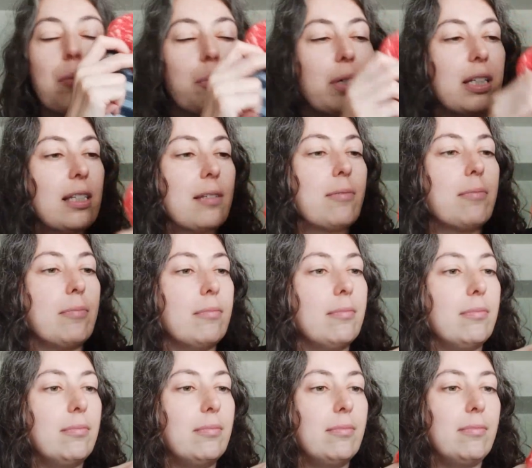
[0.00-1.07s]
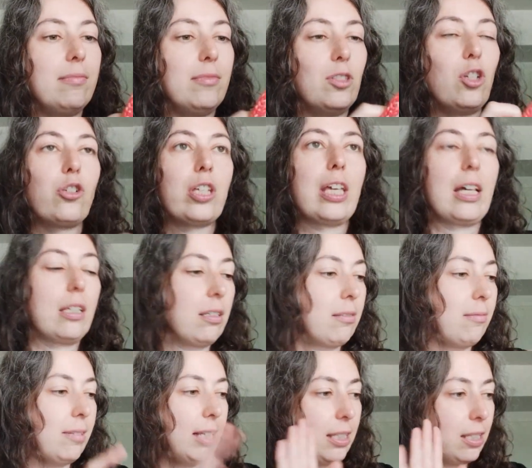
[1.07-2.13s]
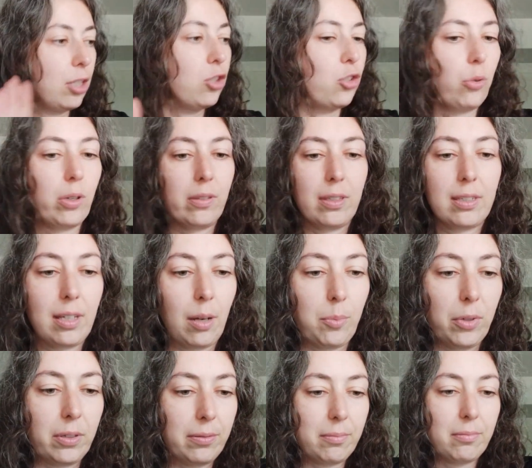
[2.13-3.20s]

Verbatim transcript: but not yet. Let's enjoy the summer.